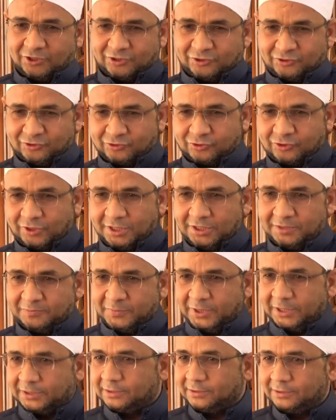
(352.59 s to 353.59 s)
not right,
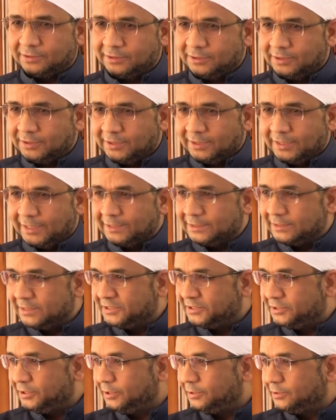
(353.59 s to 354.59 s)
but as I
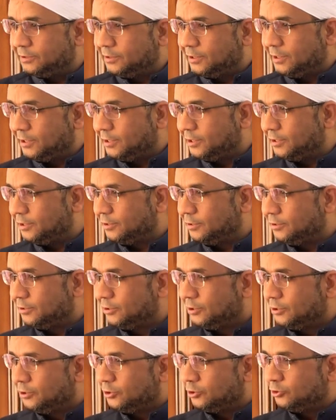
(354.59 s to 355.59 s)
said, uh,
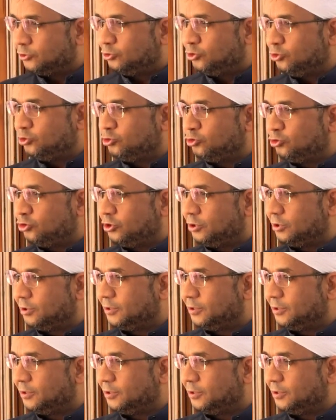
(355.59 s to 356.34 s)
don't